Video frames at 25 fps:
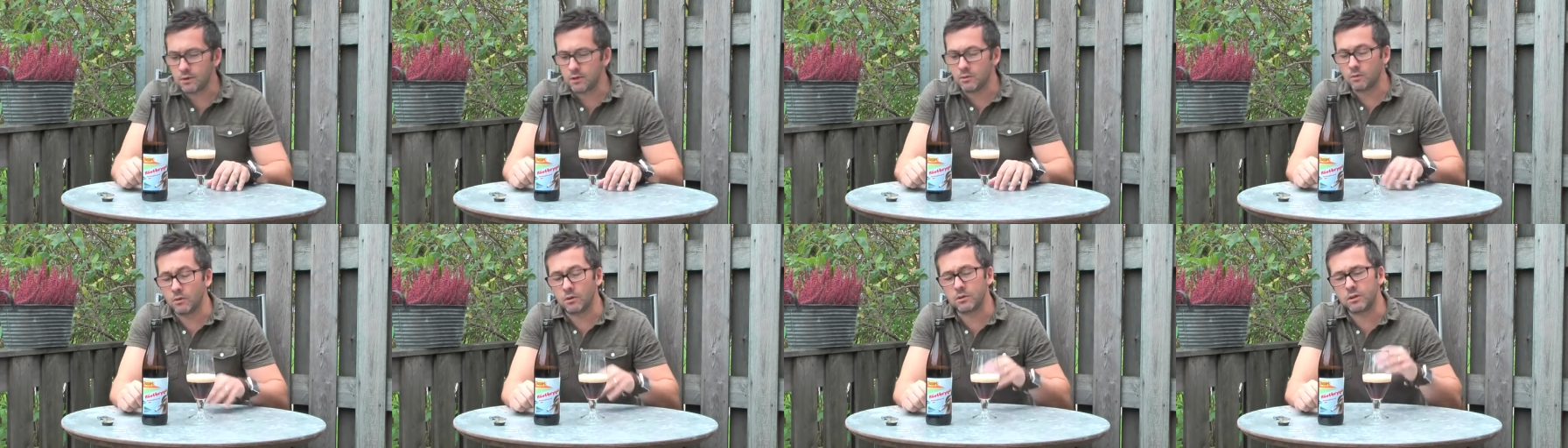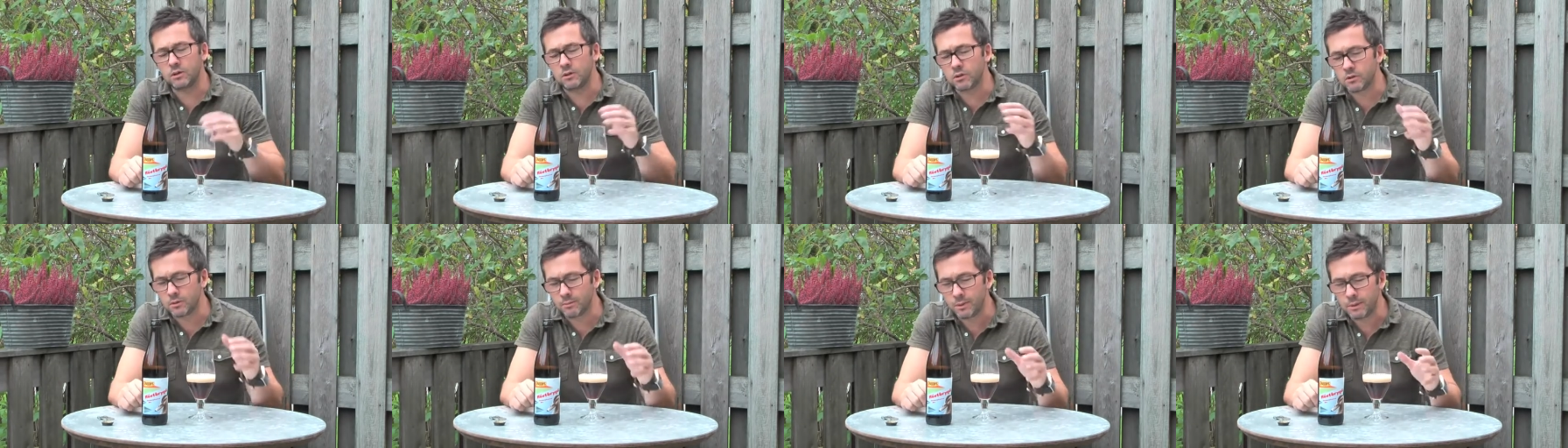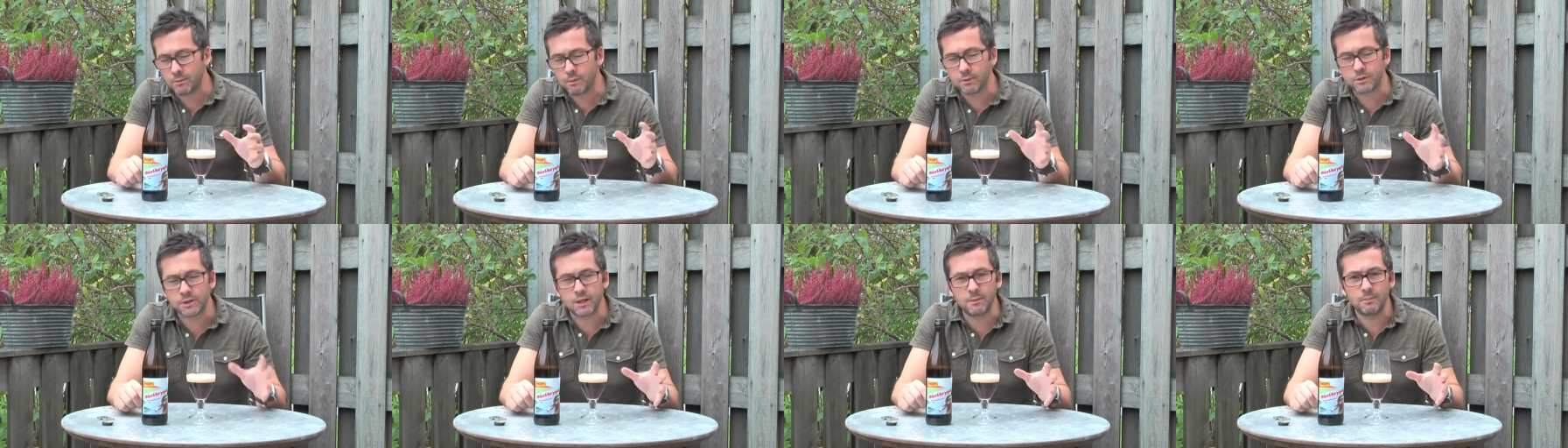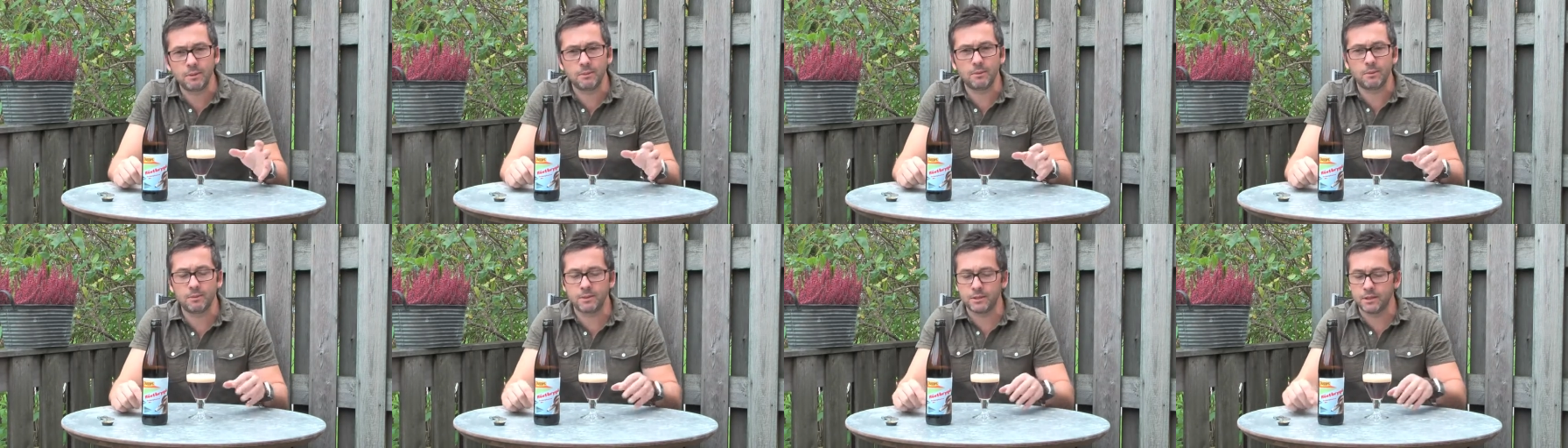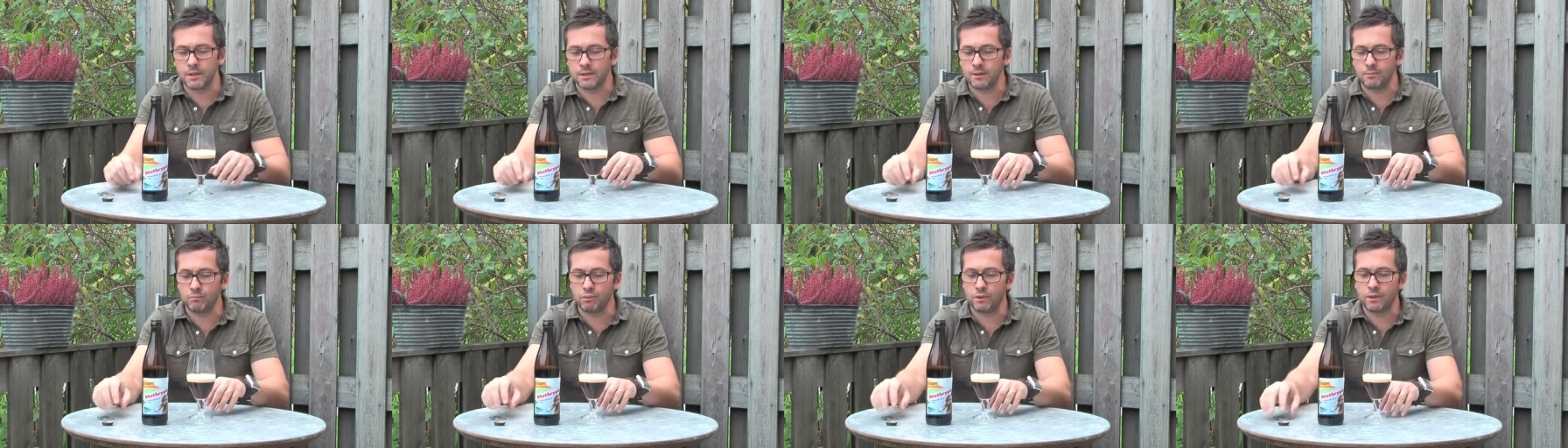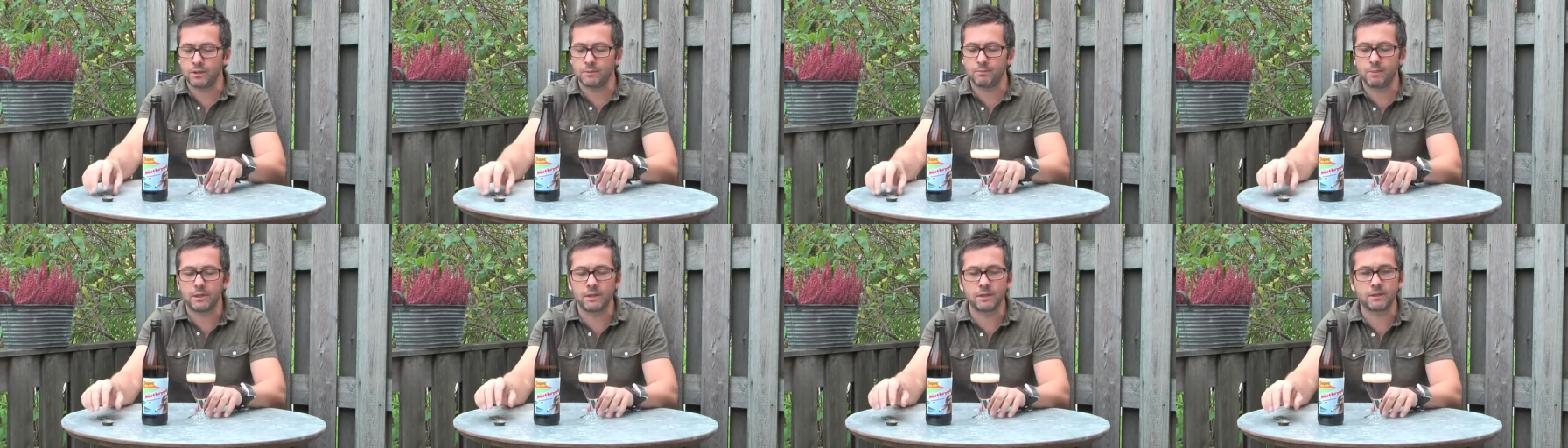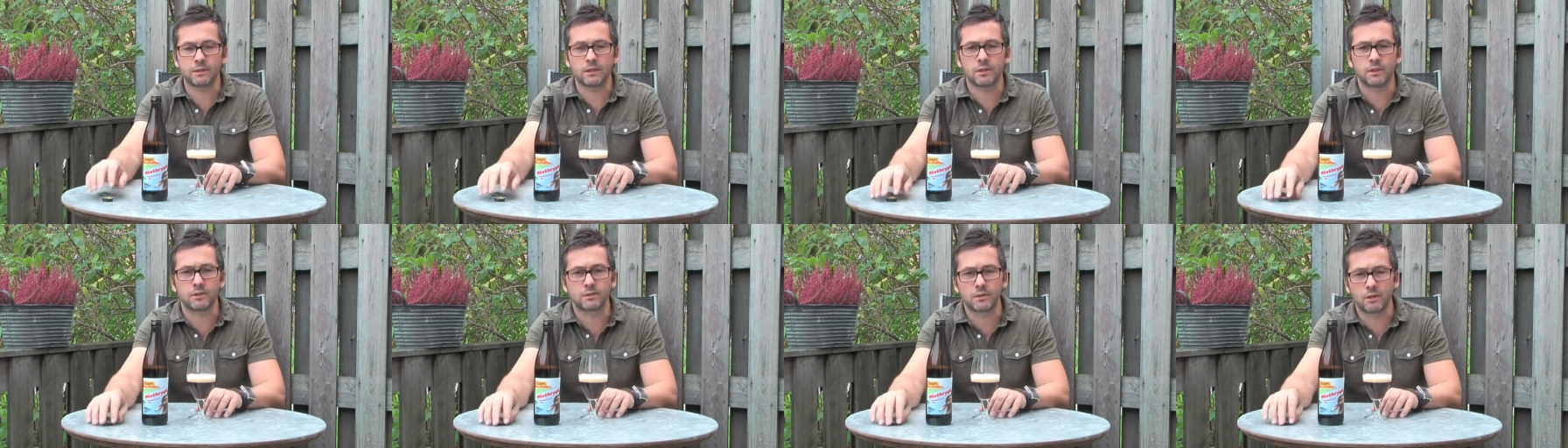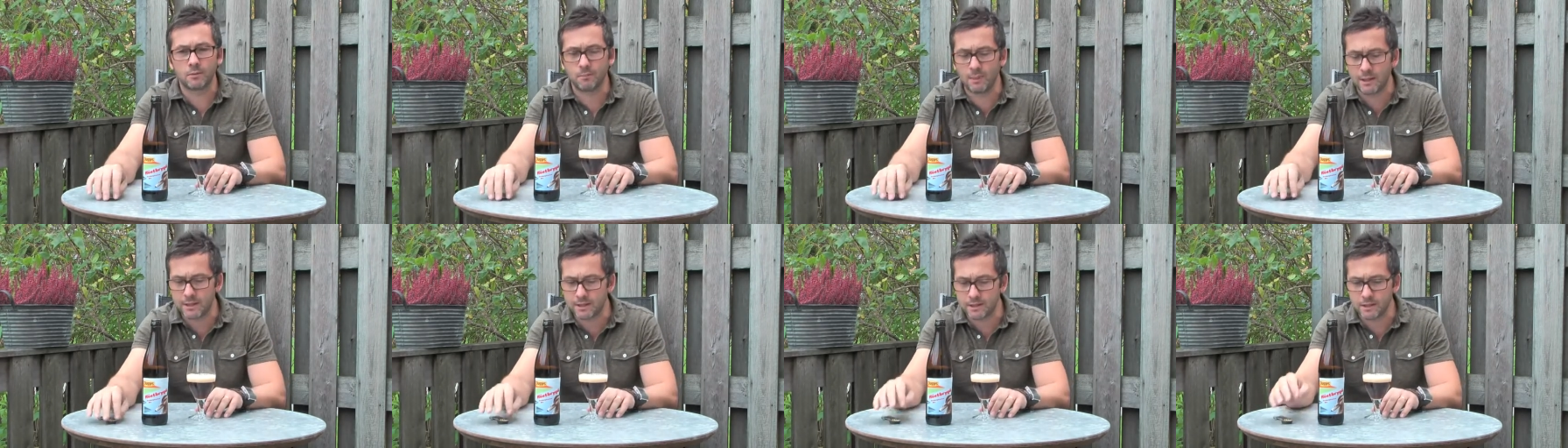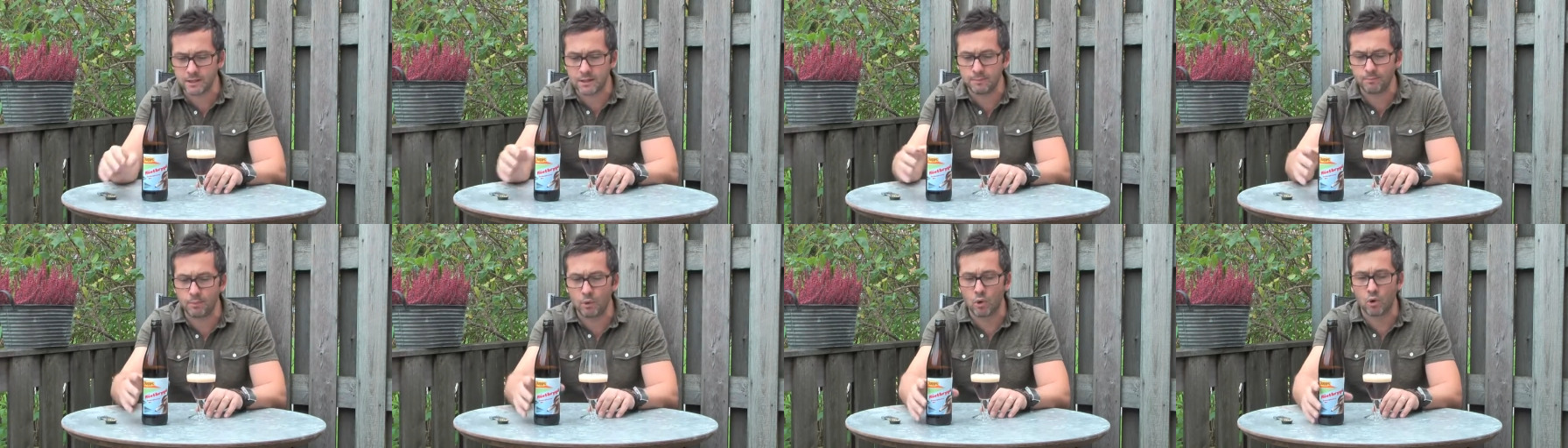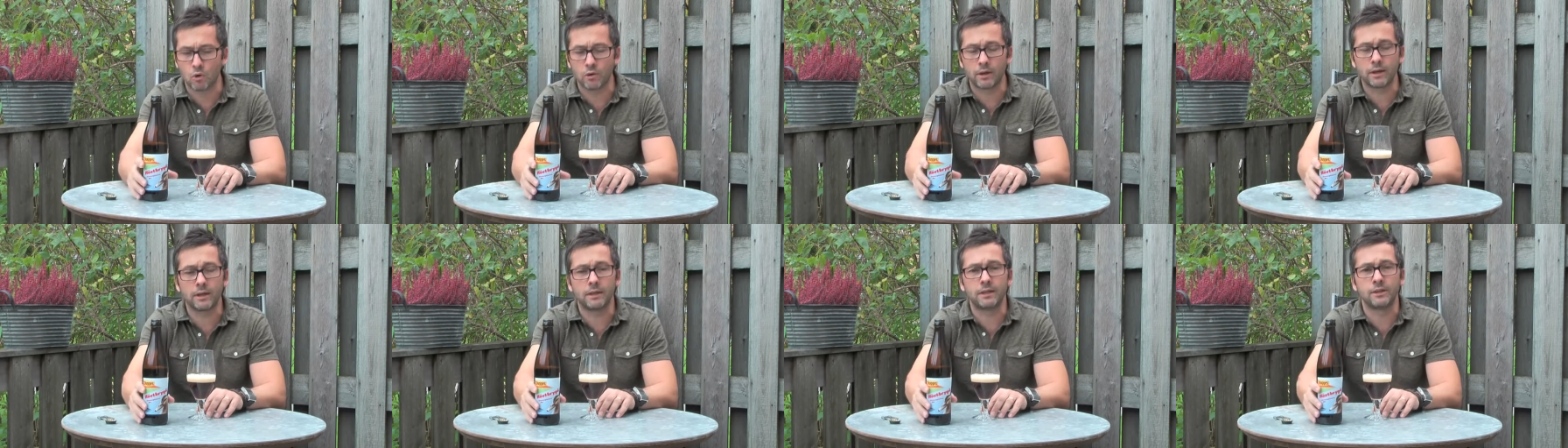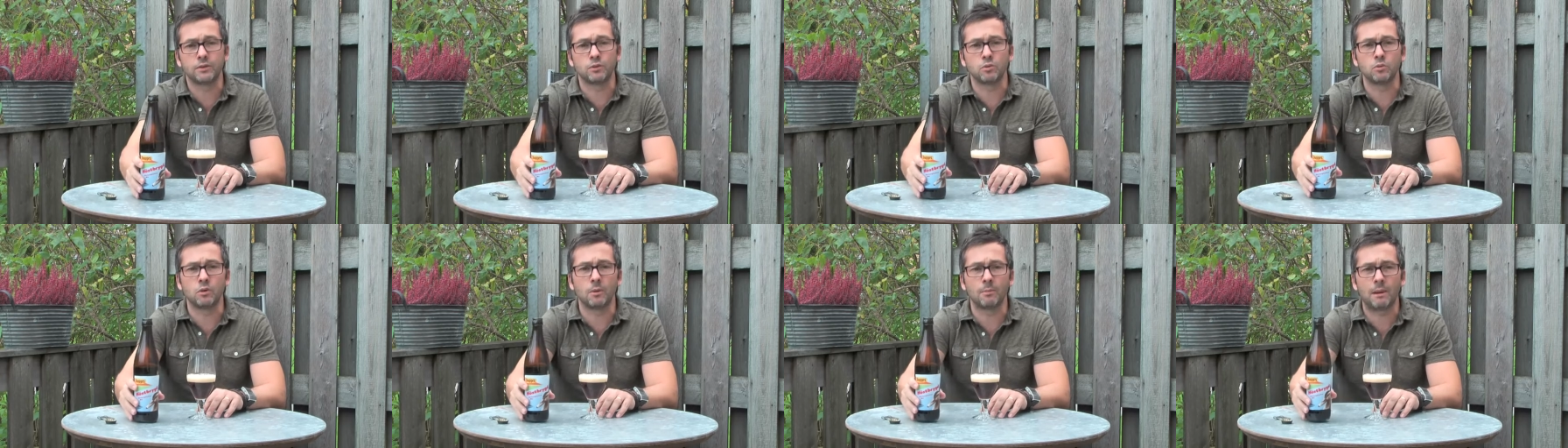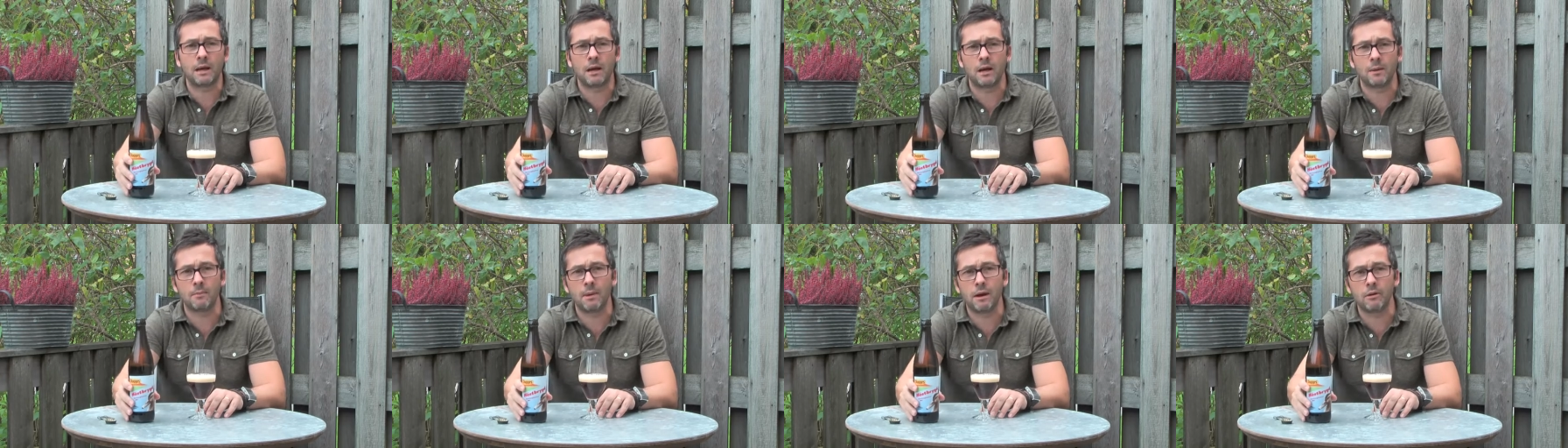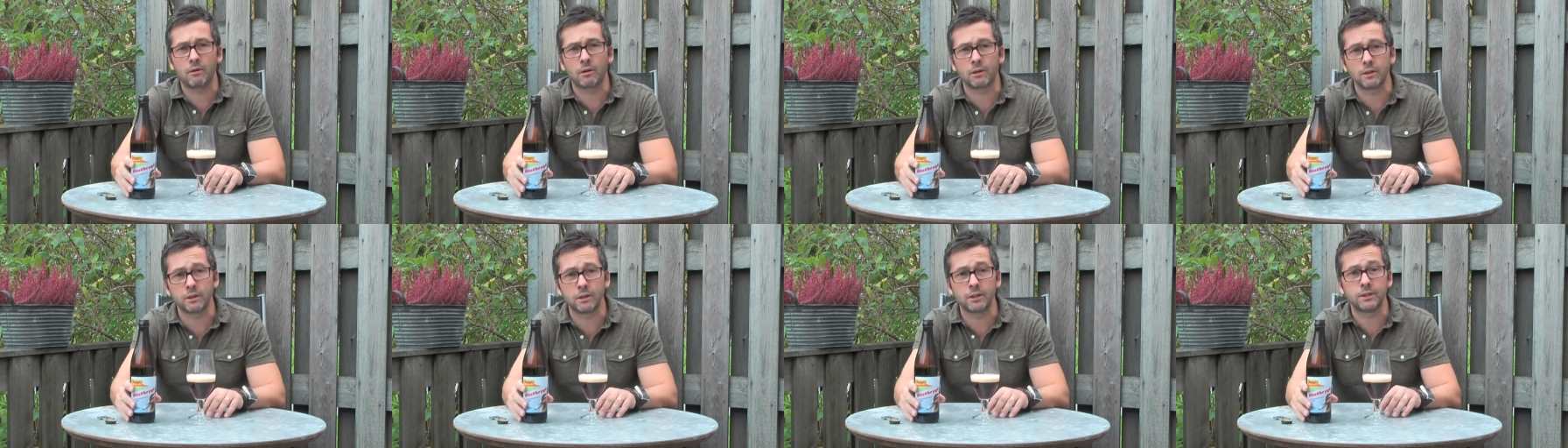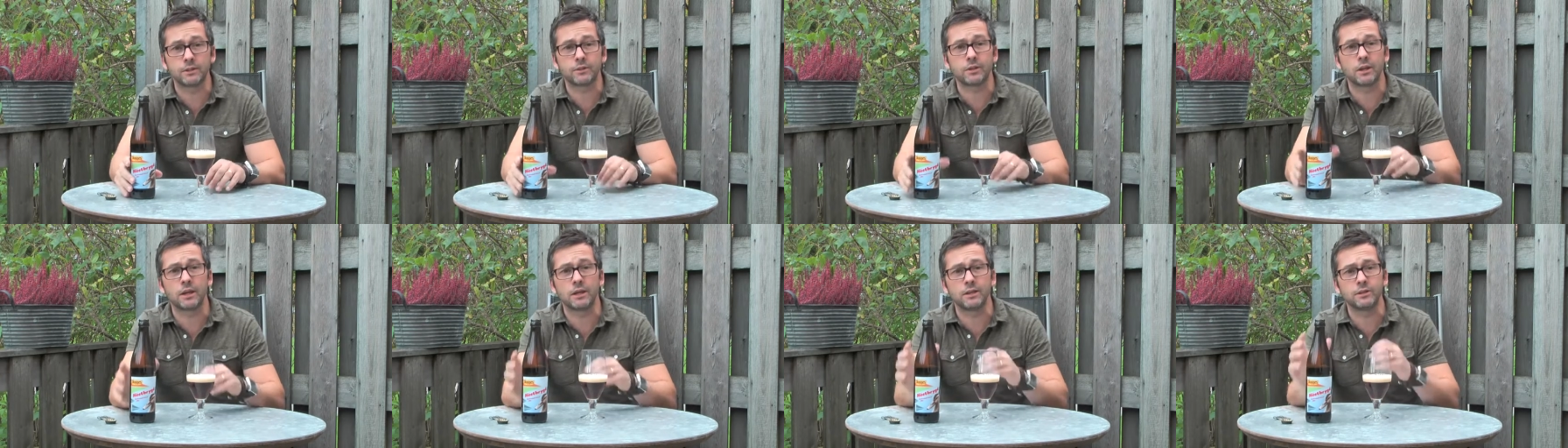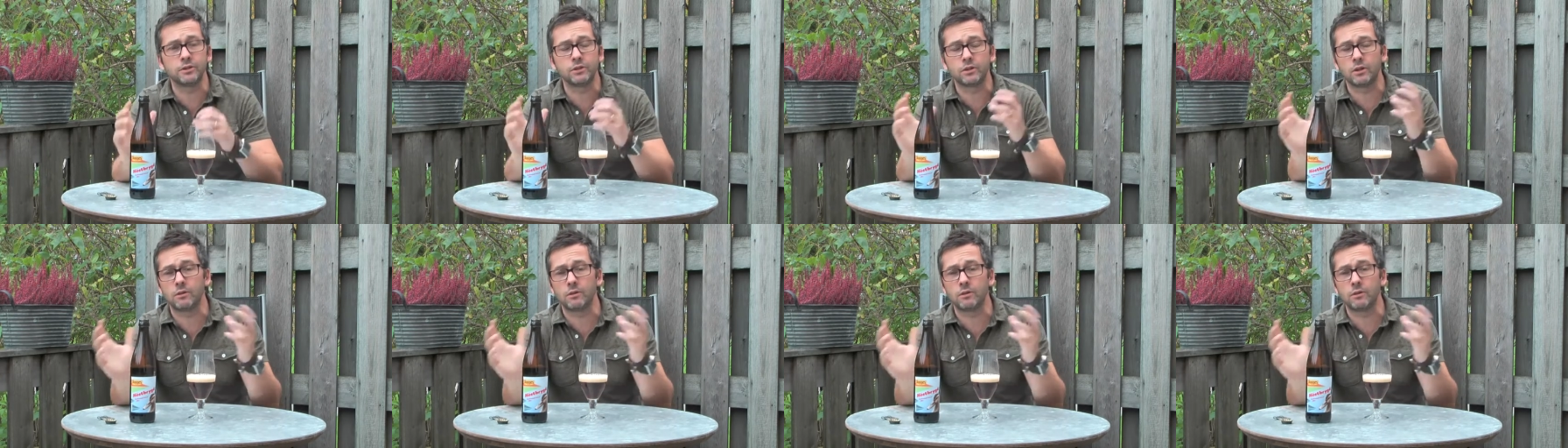a lot of people, some people have been saying that British beer stars are basically boring and it's all about America these days.